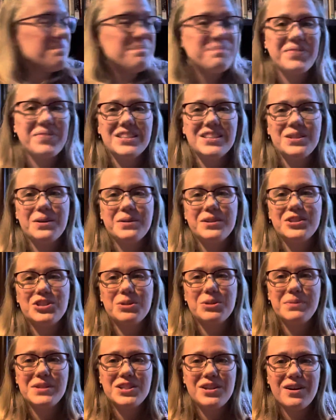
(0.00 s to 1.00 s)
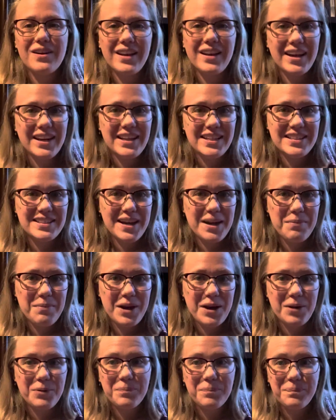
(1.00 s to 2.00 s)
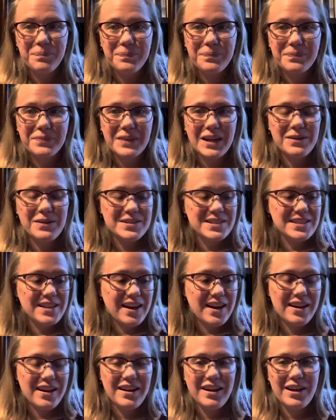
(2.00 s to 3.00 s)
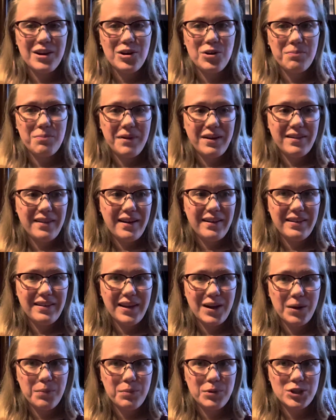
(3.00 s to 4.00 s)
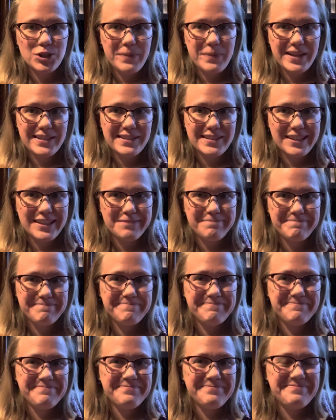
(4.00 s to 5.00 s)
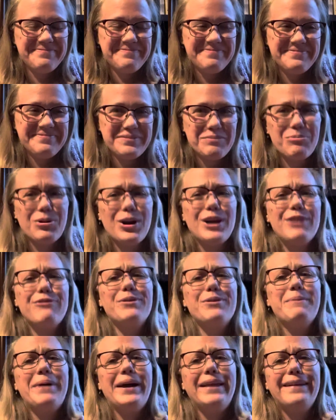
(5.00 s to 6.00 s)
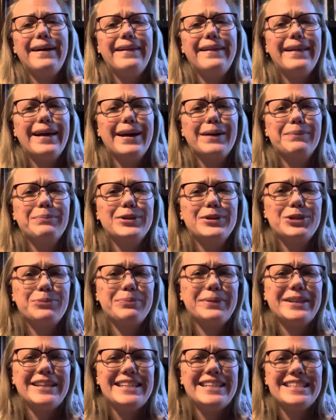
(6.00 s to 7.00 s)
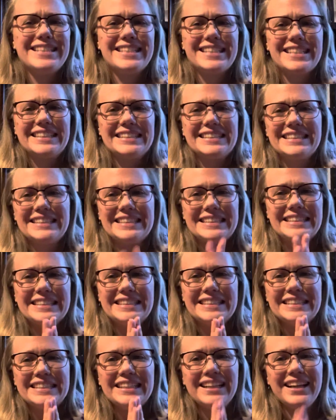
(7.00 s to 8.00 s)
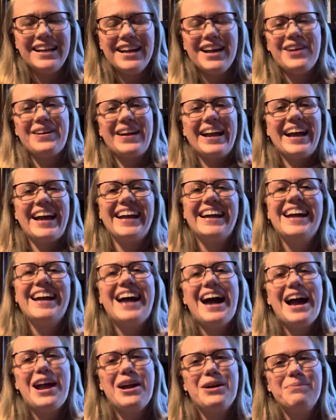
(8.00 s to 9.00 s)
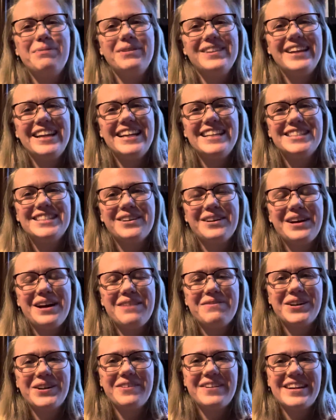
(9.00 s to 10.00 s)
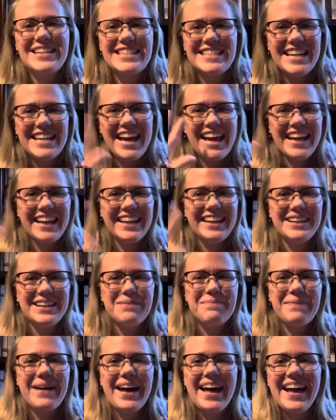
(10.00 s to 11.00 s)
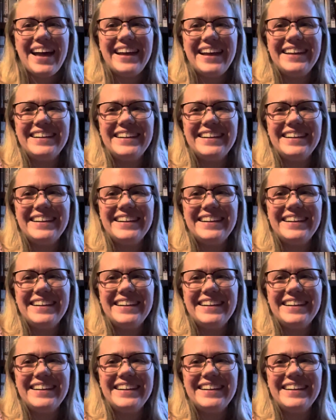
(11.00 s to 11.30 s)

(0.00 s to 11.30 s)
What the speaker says: So it should be starting anytime now outside, and I hope my lilac bush makes it. Pray for my lilac bush, please. Okay, I hope you ladies all have a great day. Bye.